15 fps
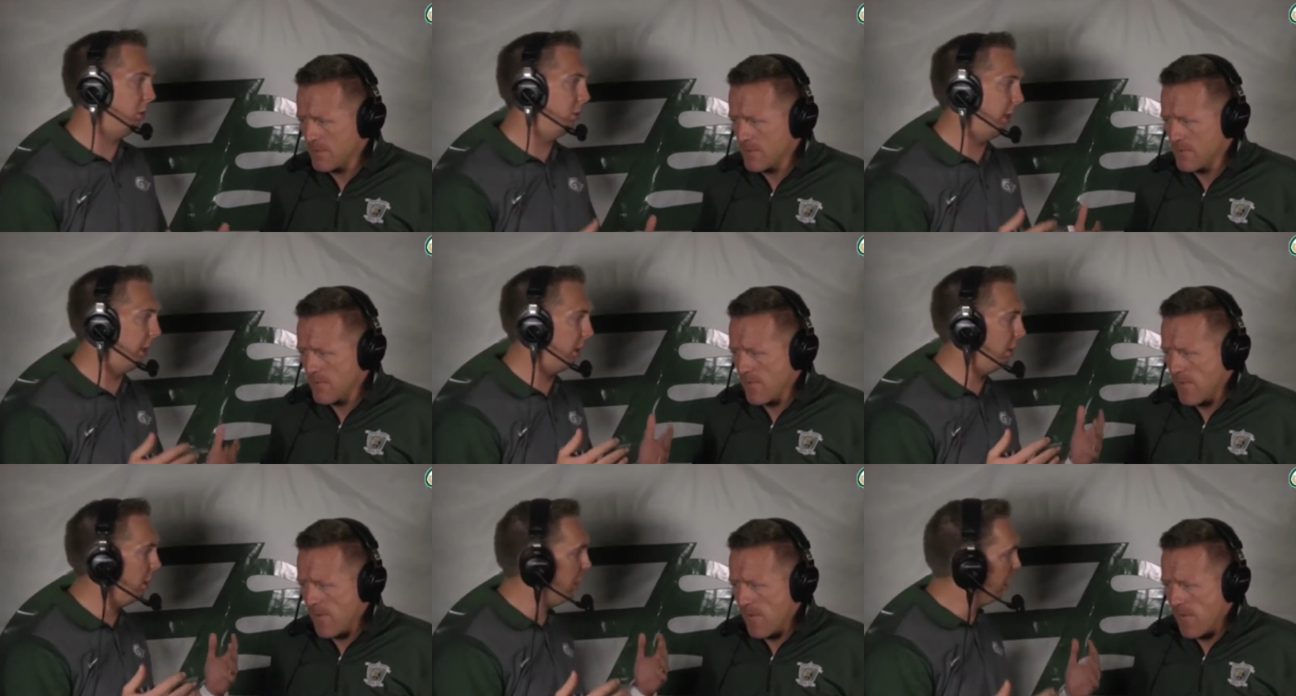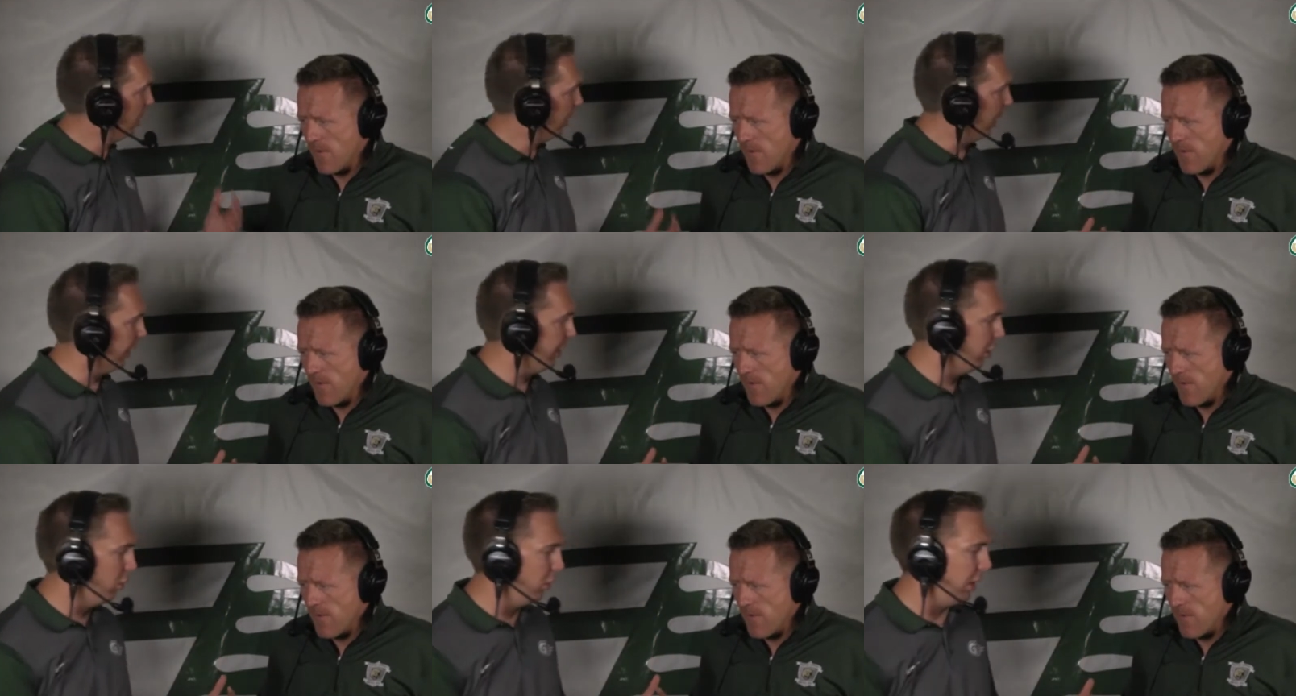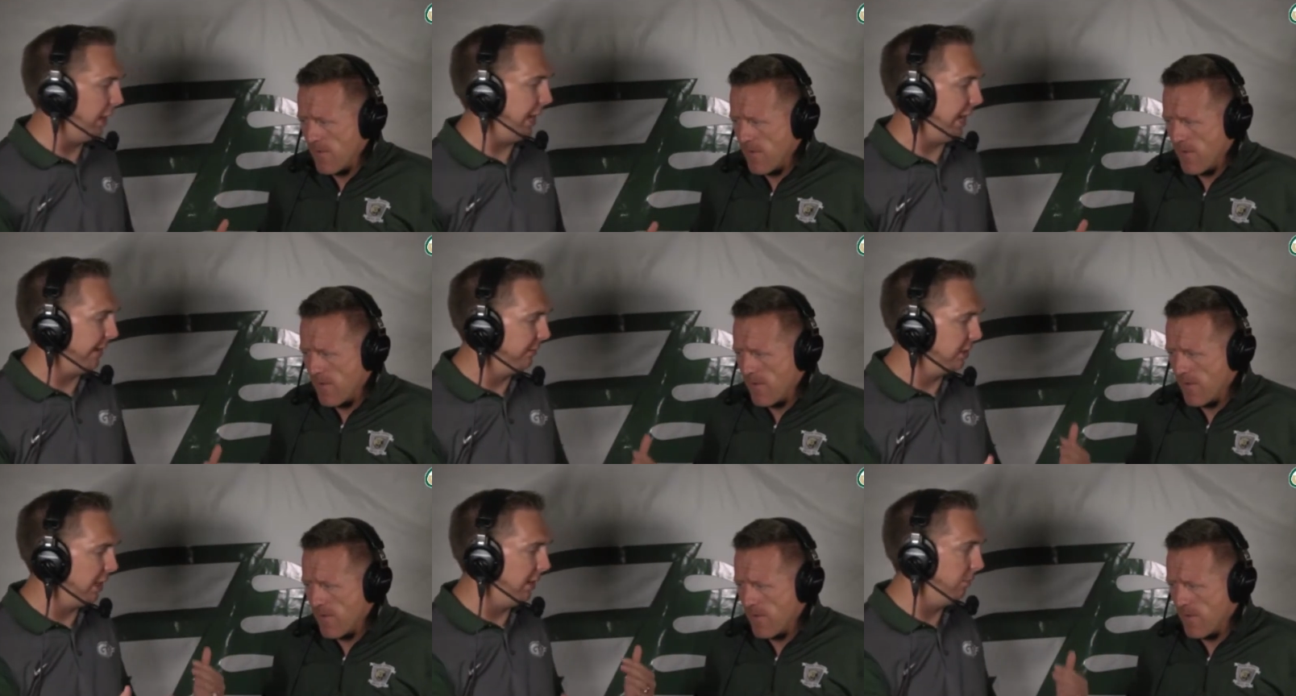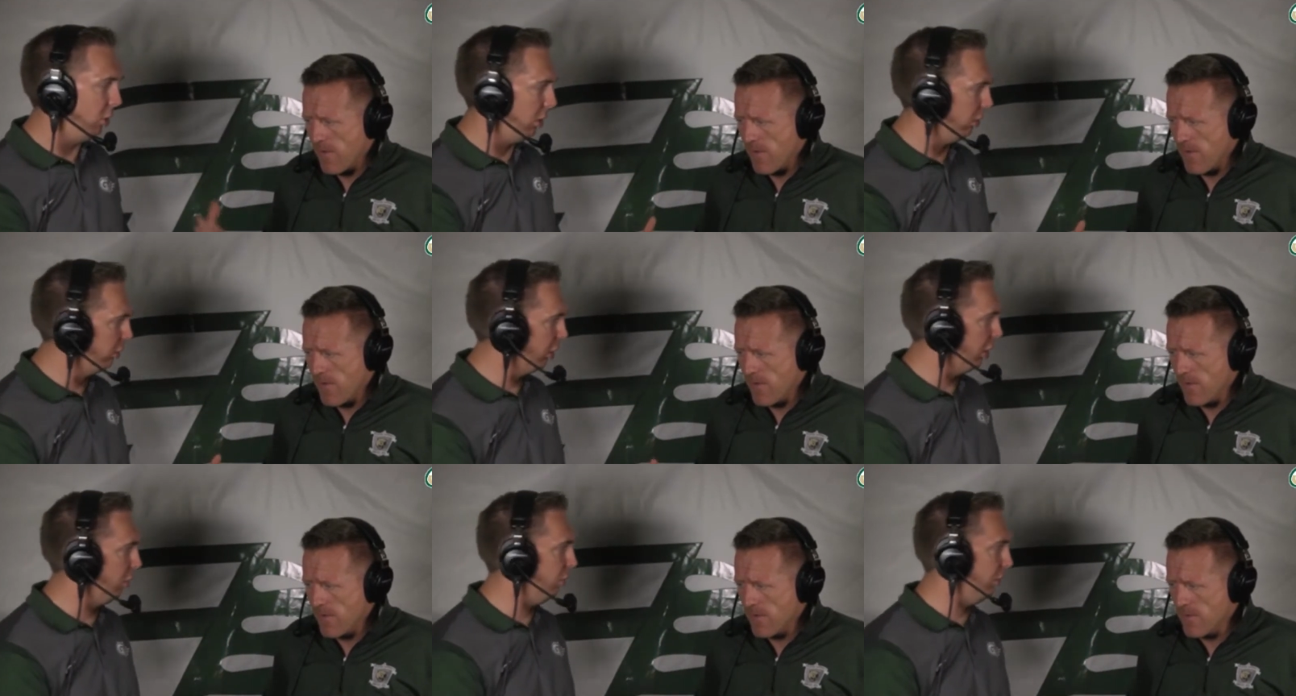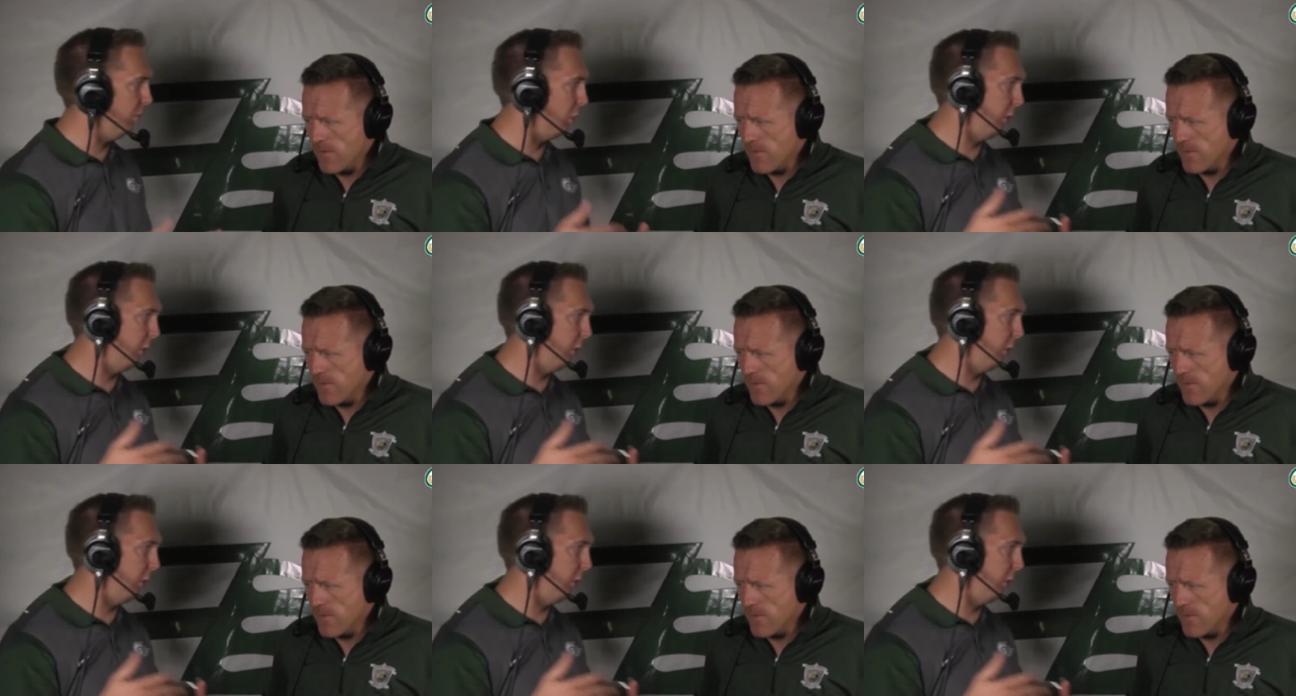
Speaker 1: to there. I know uh, halftime long talk with the